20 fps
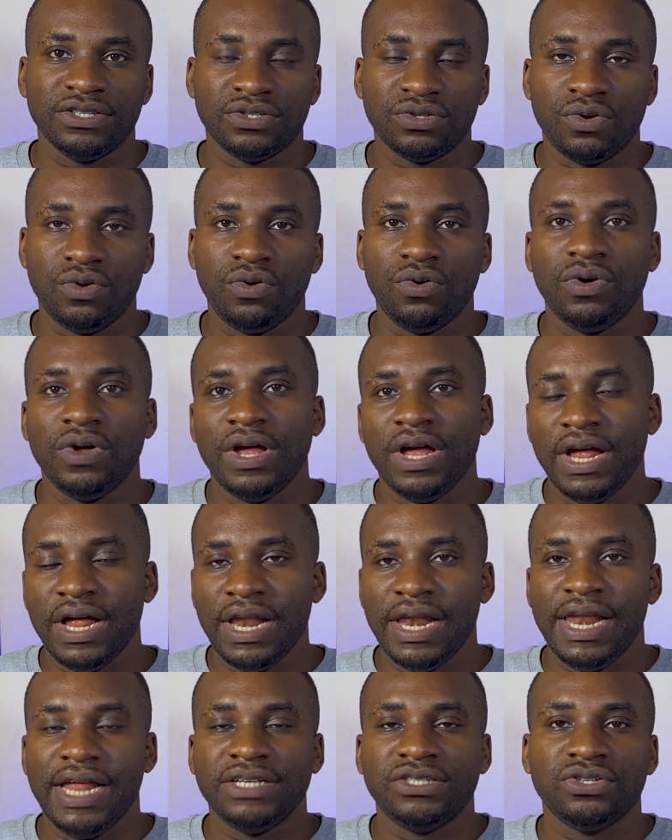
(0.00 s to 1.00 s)
So
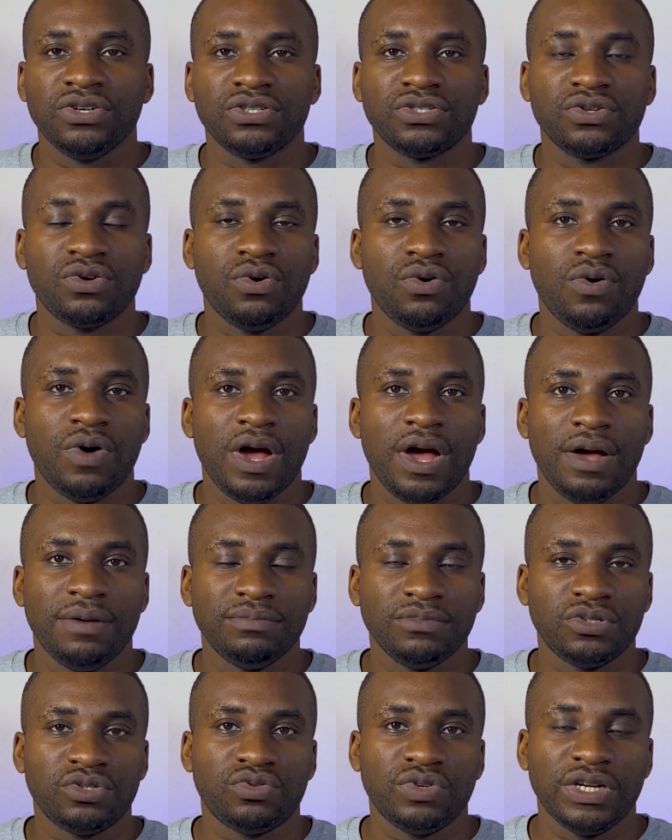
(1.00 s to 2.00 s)
let's just
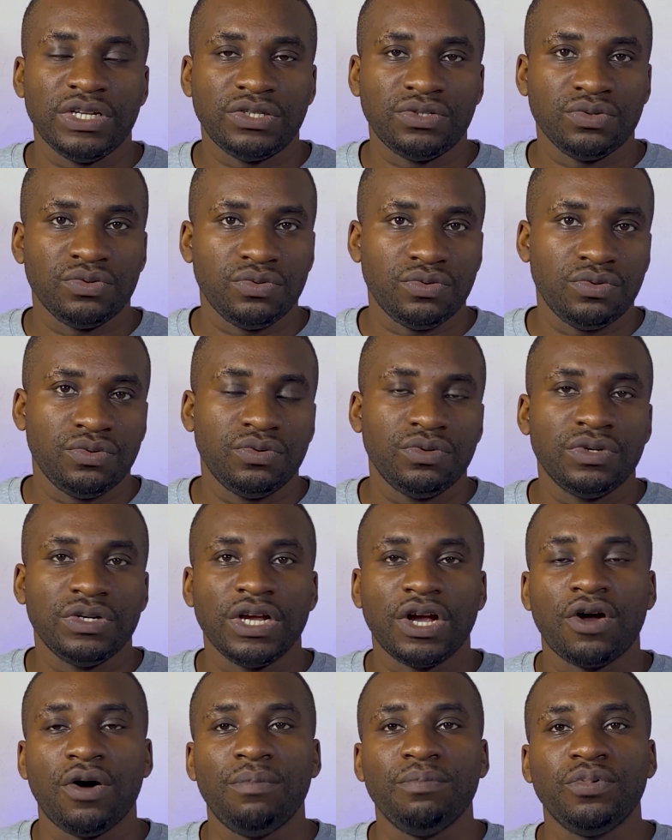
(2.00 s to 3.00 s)
go straight to
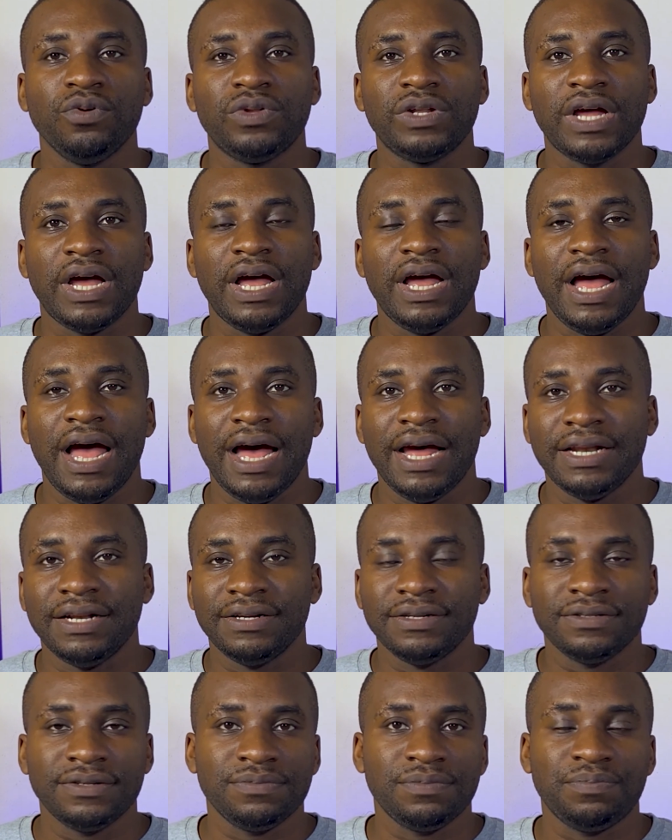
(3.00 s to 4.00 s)
the computer
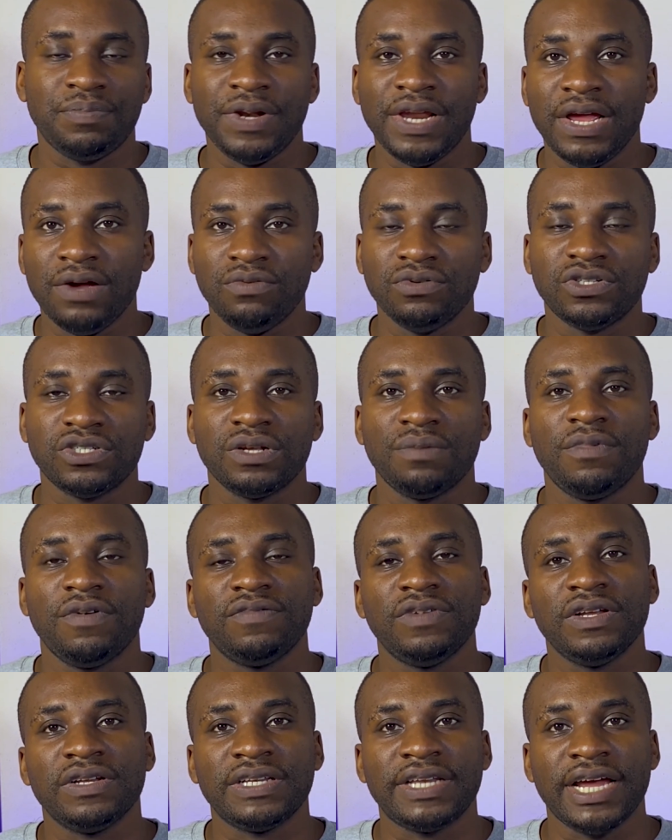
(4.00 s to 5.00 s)
and play with some
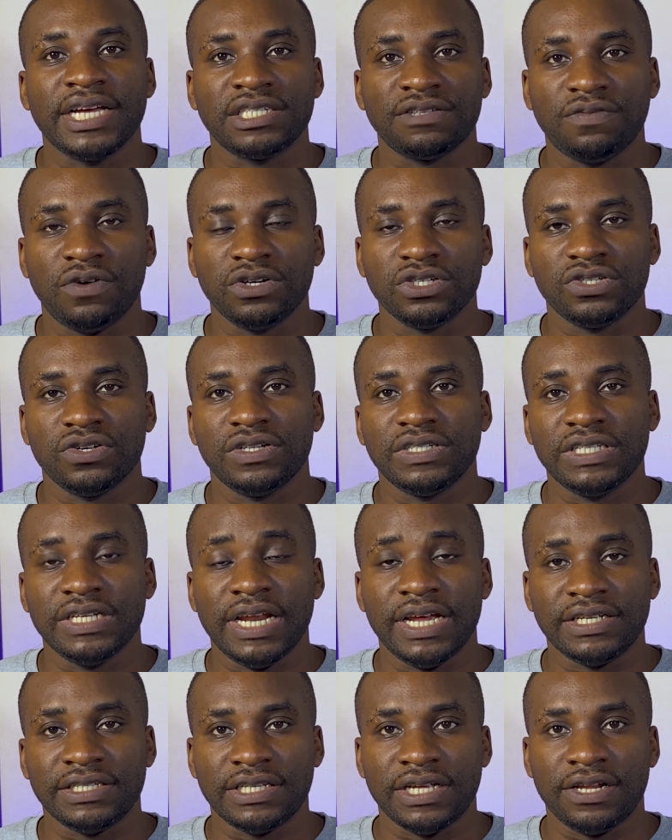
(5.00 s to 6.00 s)
of the text functions
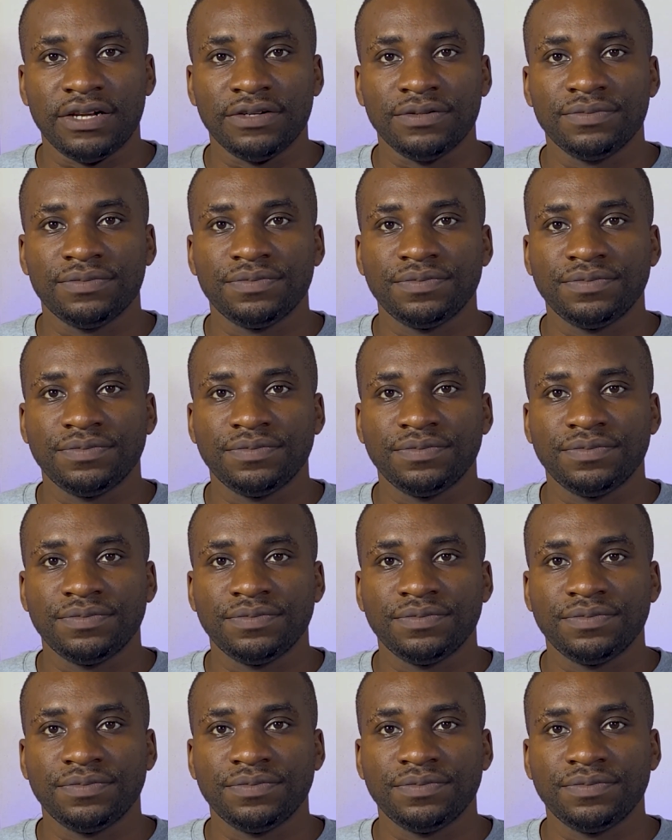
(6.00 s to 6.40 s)
in Excel.